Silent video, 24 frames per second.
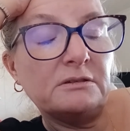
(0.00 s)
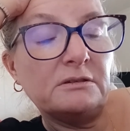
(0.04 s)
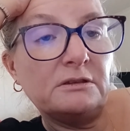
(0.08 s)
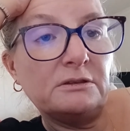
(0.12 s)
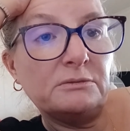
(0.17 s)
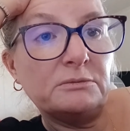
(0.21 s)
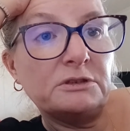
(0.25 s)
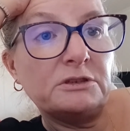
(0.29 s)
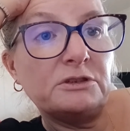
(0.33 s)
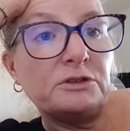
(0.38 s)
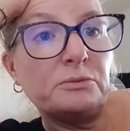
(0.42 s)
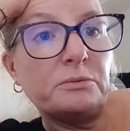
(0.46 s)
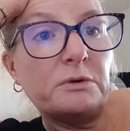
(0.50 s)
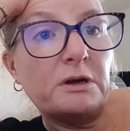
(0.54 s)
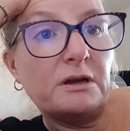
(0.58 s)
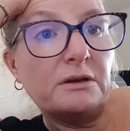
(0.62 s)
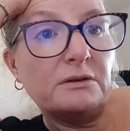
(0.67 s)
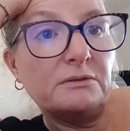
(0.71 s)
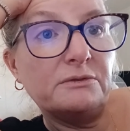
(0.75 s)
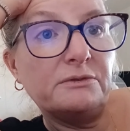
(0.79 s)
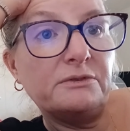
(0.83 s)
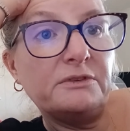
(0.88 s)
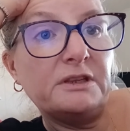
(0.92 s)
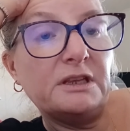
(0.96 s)
There was
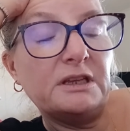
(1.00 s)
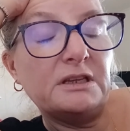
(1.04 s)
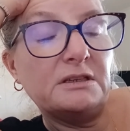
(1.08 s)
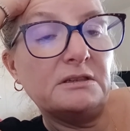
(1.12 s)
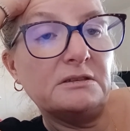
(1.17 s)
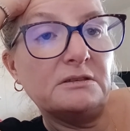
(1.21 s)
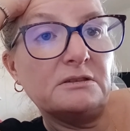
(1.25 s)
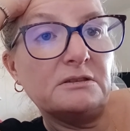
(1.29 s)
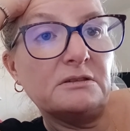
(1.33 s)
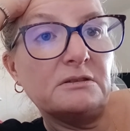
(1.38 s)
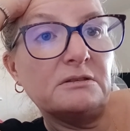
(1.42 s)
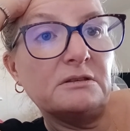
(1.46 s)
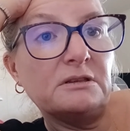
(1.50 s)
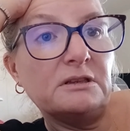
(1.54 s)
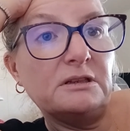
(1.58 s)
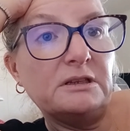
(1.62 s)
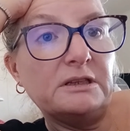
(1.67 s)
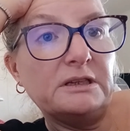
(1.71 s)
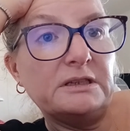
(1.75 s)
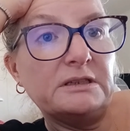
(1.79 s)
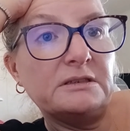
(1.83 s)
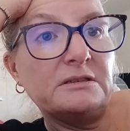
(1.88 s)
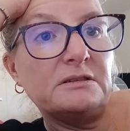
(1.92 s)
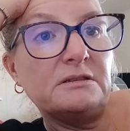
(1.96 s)
12 things on the
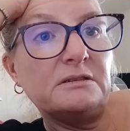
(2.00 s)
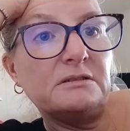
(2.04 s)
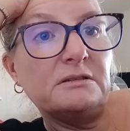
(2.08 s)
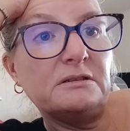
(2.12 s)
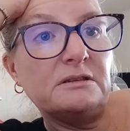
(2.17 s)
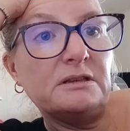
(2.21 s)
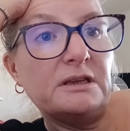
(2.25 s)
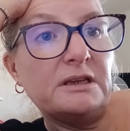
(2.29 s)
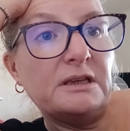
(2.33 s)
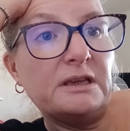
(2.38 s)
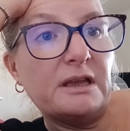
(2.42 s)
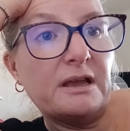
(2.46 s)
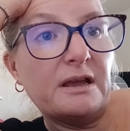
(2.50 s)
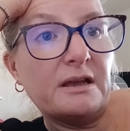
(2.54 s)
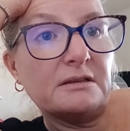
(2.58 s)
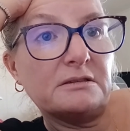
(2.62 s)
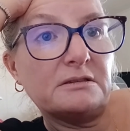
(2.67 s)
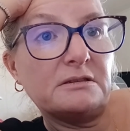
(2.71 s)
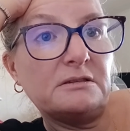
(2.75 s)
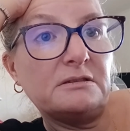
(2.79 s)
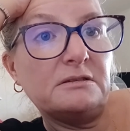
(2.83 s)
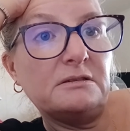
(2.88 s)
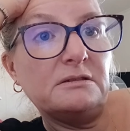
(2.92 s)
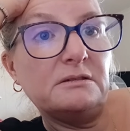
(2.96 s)
list that he
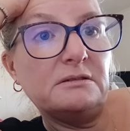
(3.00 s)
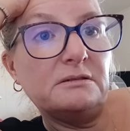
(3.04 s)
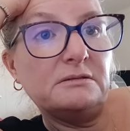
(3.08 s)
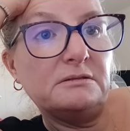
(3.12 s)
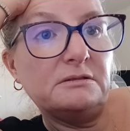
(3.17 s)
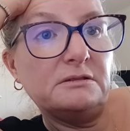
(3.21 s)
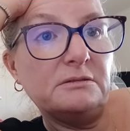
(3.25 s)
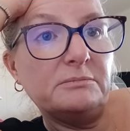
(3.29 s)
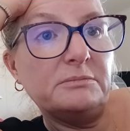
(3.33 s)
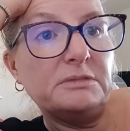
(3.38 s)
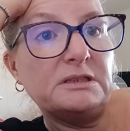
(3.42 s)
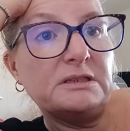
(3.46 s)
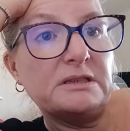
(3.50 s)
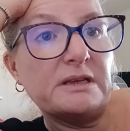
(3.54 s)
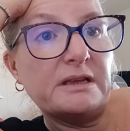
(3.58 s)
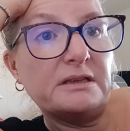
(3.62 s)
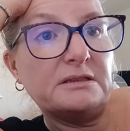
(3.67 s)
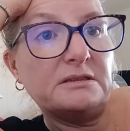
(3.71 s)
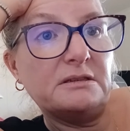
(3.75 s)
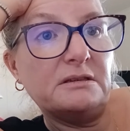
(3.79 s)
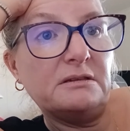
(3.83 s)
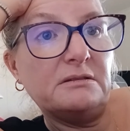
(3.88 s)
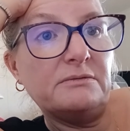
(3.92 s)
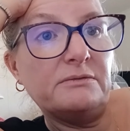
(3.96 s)
asked to be
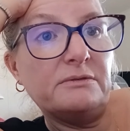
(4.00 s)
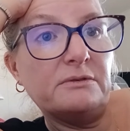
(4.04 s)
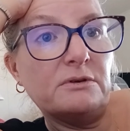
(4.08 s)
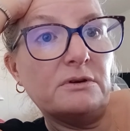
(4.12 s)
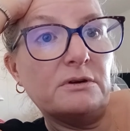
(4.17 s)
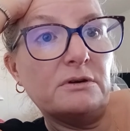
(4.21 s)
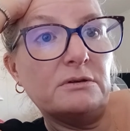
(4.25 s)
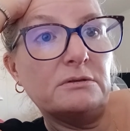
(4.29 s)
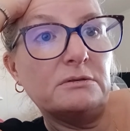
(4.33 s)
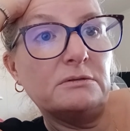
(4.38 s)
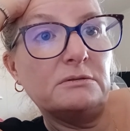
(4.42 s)
tested for.